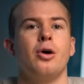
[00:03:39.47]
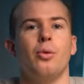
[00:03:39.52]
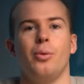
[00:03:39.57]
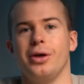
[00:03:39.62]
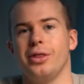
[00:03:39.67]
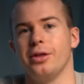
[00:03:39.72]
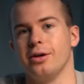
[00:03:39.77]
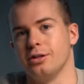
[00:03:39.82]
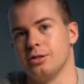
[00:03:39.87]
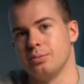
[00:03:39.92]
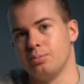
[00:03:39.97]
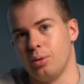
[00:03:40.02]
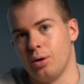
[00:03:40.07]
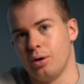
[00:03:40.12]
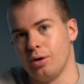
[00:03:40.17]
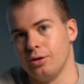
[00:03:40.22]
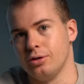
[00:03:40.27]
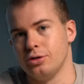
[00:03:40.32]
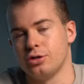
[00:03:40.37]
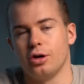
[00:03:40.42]
whether it's
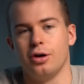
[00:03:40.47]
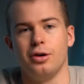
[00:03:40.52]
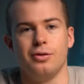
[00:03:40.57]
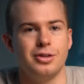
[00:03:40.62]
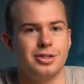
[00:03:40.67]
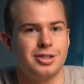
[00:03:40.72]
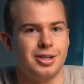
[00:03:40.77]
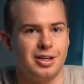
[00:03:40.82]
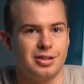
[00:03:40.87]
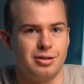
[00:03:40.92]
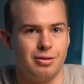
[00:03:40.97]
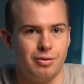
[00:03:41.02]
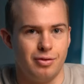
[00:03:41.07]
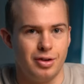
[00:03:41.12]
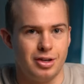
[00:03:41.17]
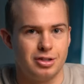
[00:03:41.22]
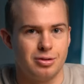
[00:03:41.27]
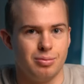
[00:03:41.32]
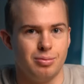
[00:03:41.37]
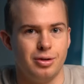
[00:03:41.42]
bonds, overseas
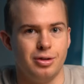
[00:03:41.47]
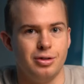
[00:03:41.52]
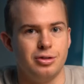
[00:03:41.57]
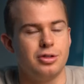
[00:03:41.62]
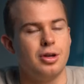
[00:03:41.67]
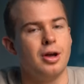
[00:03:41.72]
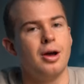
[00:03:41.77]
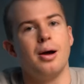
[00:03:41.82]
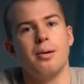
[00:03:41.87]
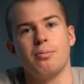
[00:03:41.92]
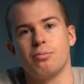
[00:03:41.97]
investments,